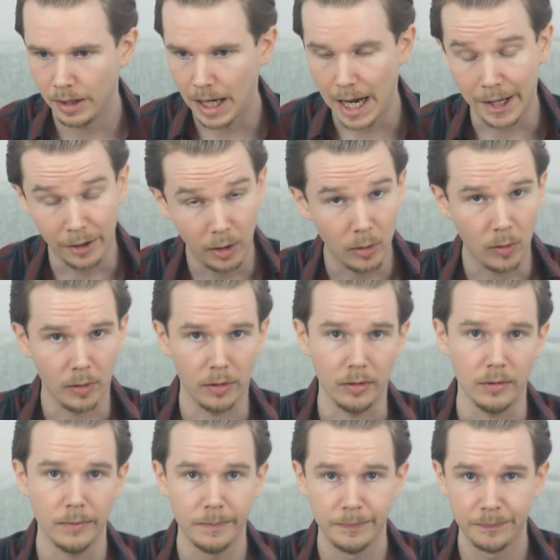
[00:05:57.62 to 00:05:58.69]
at
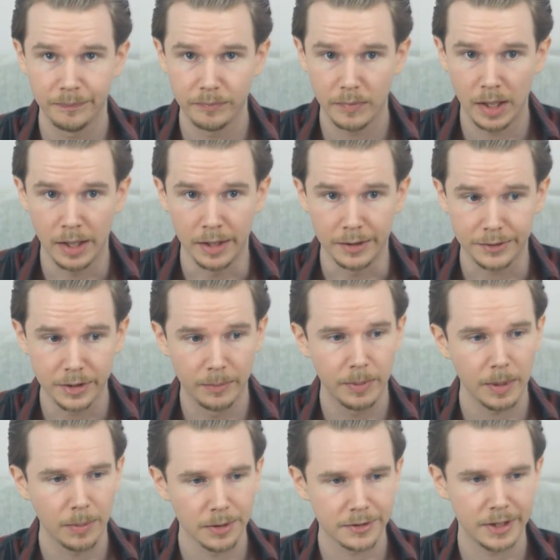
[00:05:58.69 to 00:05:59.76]
all. Some
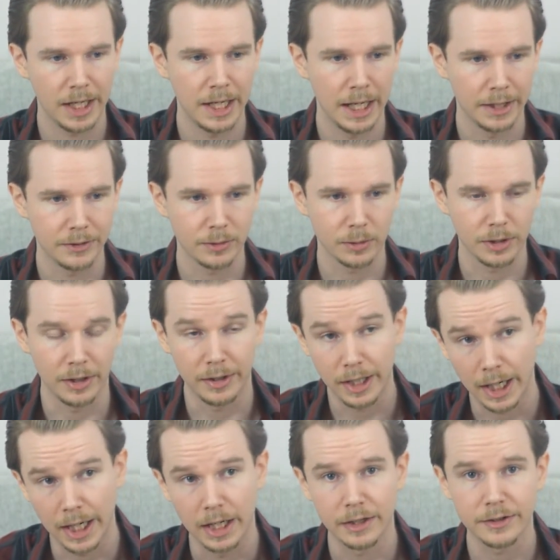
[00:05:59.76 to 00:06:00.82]
people say that certain
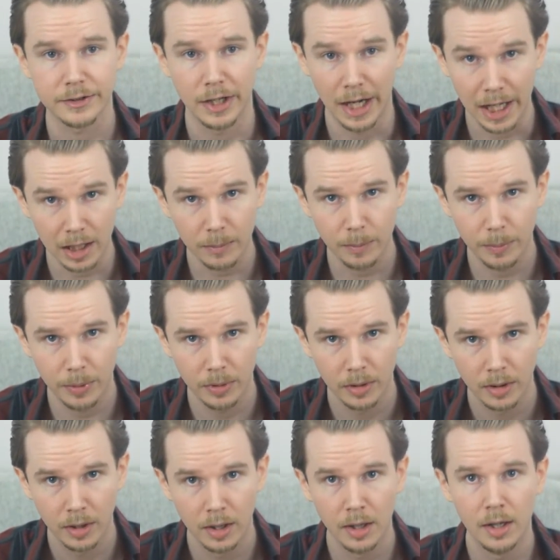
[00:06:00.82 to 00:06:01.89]
diets help,
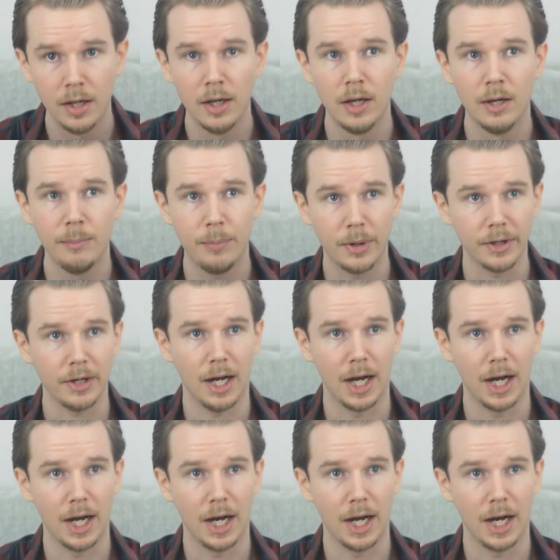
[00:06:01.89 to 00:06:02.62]
but